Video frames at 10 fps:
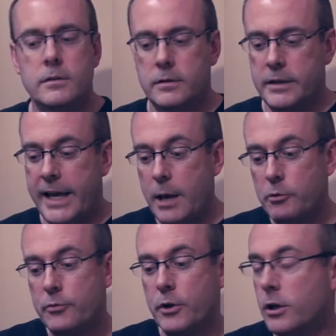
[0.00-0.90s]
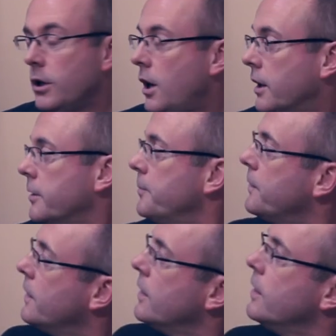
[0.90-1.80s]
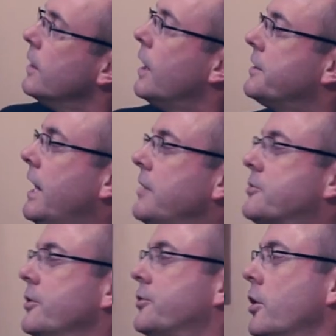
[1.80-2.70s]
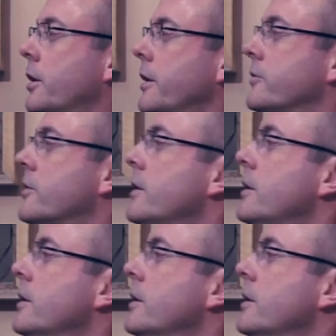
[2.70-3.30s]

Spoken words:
The cables from the clock attach to the targets